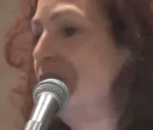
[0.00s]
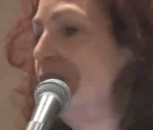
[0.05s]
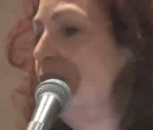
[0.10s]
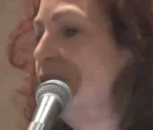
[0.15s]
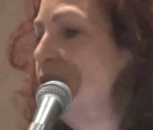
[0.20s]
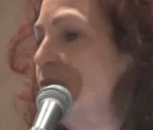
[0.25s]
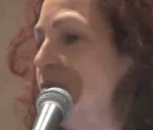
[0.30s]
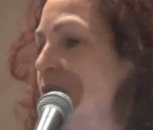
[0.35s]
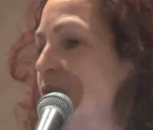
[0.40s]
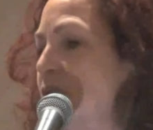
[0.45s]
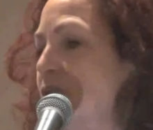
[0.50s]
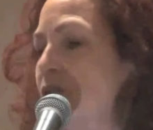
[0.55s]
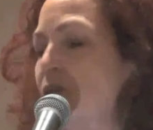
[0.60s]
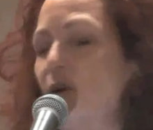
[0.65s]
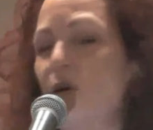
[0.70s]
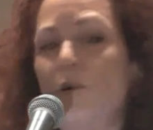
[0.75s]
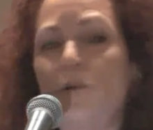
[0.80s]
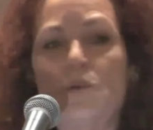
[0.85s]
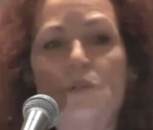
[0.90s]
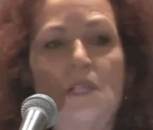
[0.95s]
a husband,
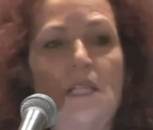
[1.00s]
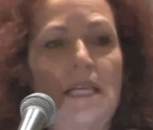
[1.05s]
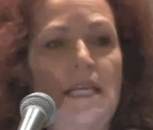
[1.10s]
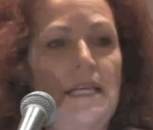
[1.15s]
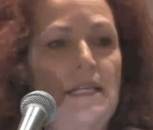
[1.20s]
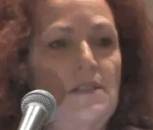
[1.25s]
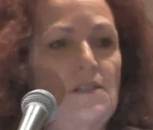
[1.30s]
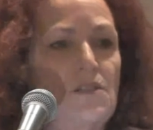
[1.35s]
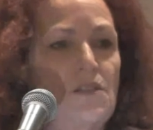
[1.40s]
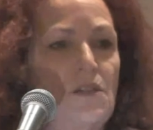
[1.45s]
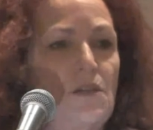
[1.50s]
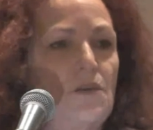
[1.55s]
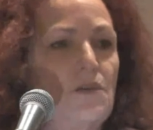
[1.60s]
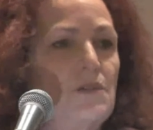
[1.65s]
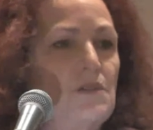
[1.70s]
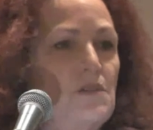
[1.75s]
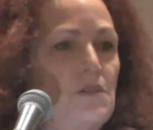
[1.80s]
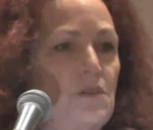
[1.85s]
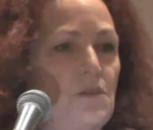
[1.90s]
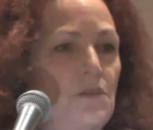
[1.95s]
to own land, to go
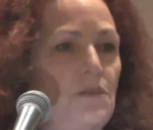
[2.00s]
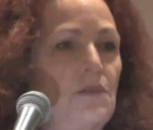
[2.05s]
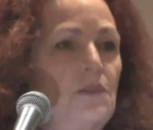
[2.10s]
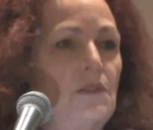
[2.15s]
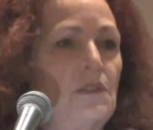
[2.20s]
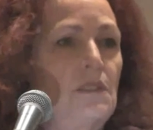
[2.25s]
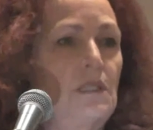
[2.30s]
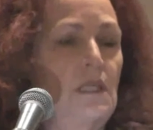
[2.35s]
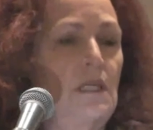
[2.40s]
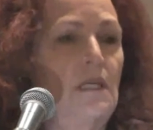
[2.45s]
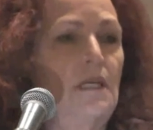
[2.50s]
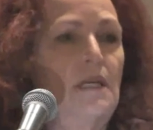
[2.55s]
to school.